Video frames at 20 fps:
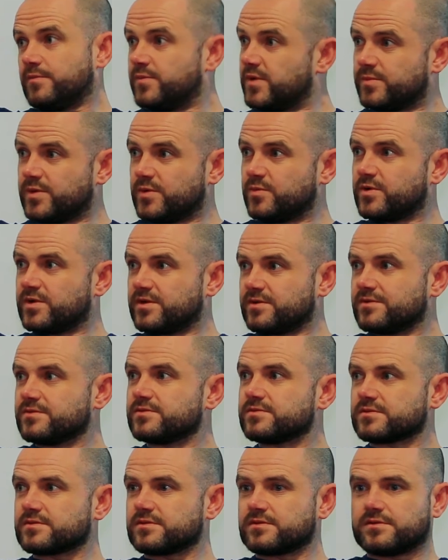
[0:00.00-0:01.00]
and maybe one of
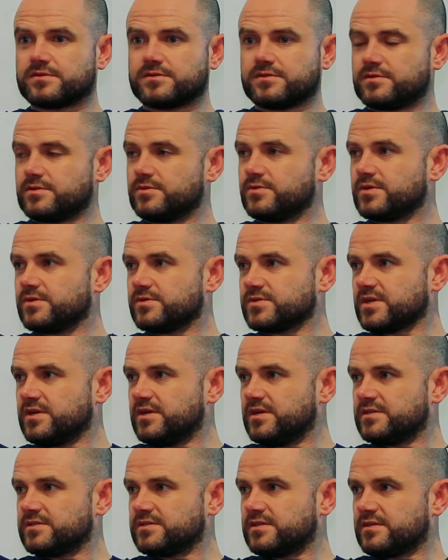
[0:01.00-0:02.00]
those or two of those
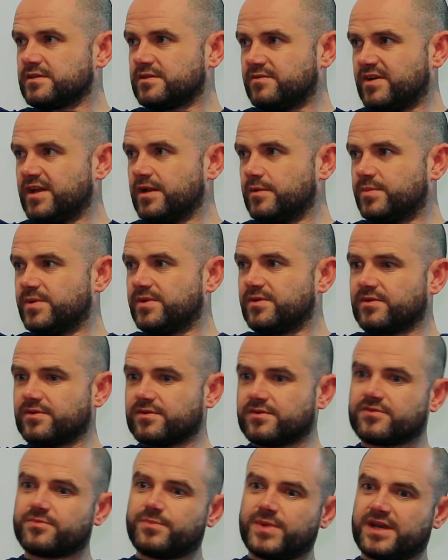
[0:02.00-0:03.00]
guys that develop it
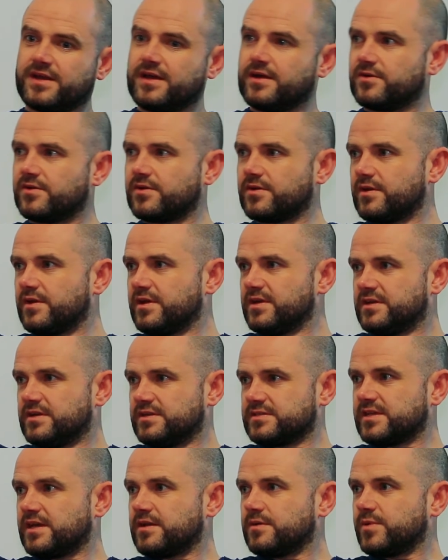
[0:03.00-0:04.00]
spin out
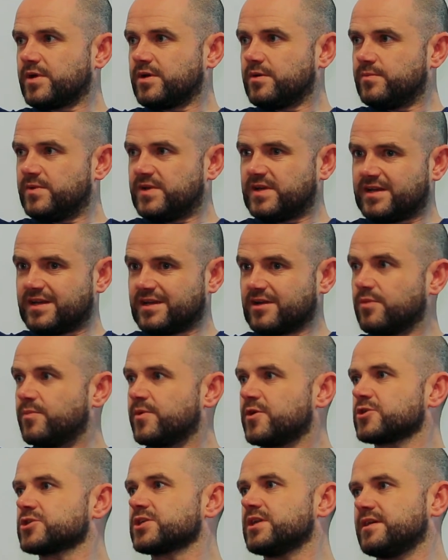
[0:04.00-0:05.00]
and set up a company and then
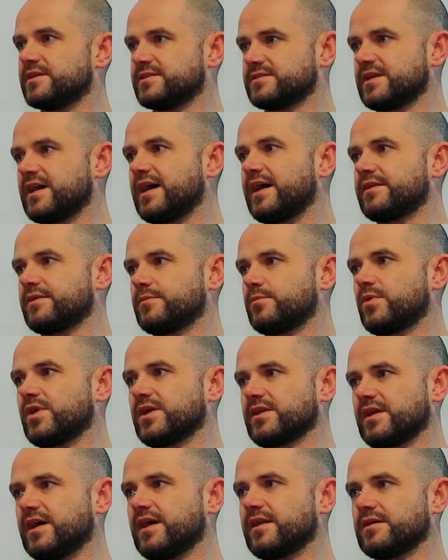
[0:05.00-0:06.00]
commercialize realize that and
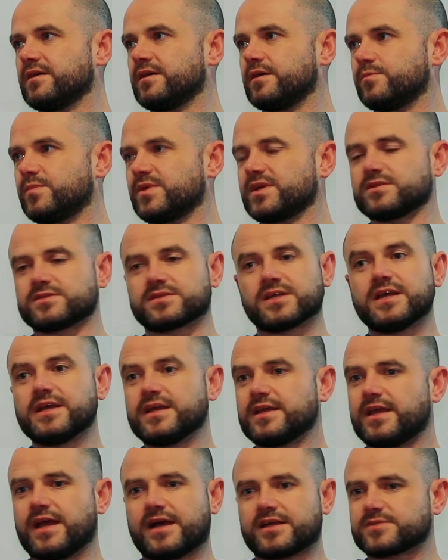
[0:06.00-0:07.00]
bring that on because
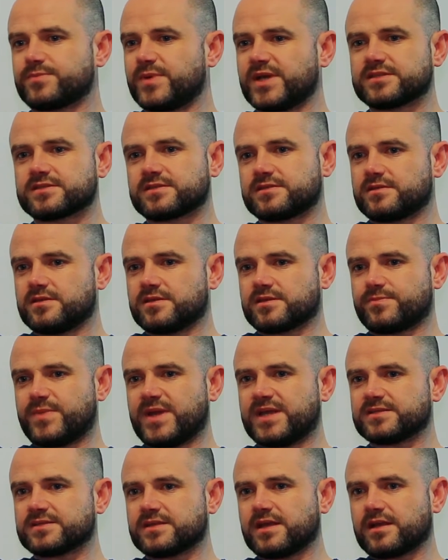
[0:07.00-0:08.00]
yeah, space
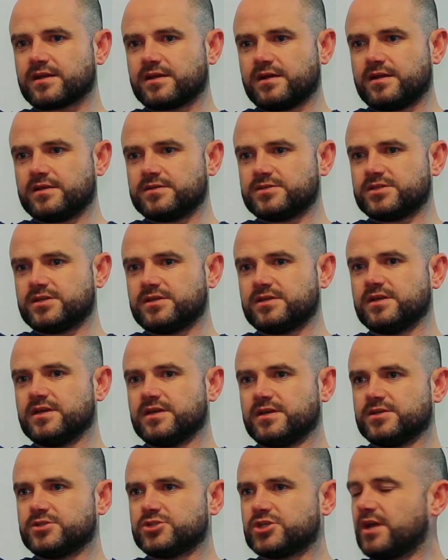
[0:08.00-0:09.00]
space technology
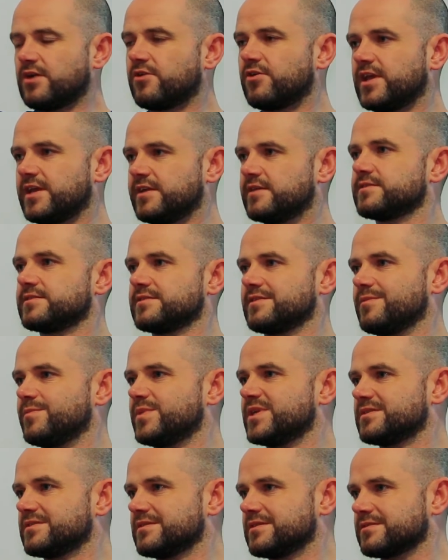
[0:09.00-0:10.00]
generally isn't the
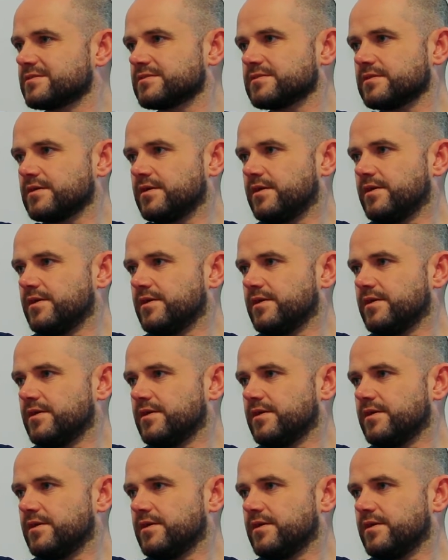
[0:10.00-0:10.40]
business.